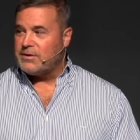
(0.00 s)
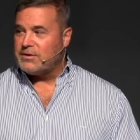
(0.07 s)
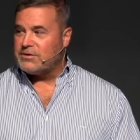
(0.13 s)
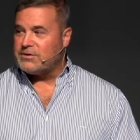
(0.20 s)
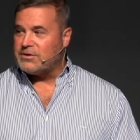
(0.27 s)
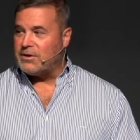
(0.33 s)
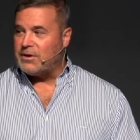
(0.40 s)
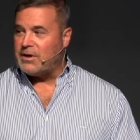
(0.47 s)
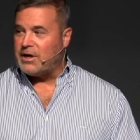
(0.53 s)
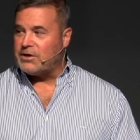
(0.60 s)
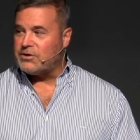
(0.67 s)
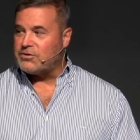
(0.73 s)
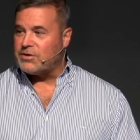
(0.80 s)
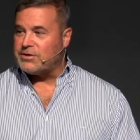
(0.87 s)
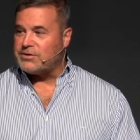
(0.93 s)
So I
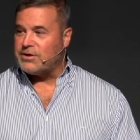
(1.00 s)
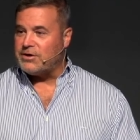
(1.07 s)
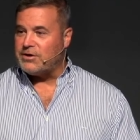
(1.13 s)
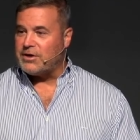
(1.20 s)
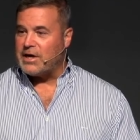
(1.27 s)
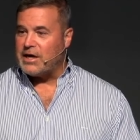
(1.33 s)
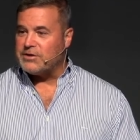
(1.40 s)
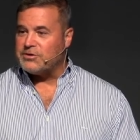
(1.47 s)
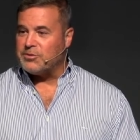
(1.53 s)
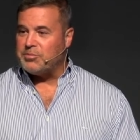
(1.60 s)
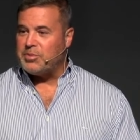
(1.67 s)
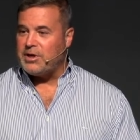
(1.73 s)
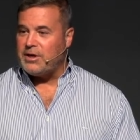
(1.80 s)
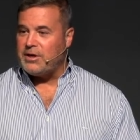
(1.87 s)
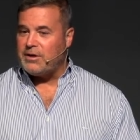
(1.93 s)
trust that you guys will
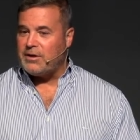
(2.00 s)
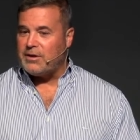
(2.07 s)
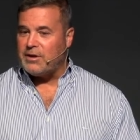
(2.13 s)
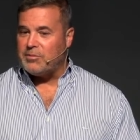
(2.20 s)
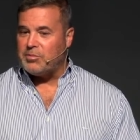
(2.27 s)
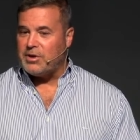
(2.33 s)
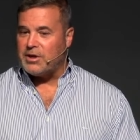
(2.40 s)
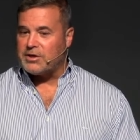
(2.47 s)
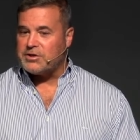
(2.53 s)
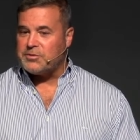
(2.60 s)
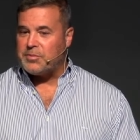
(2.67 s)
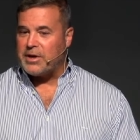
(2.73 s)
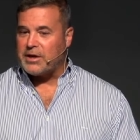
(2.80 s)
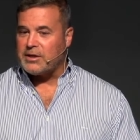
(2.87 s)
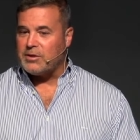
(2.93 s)
be here and be
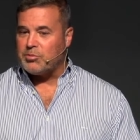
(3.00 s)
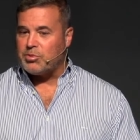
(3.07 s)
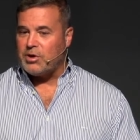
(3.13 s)
expectant.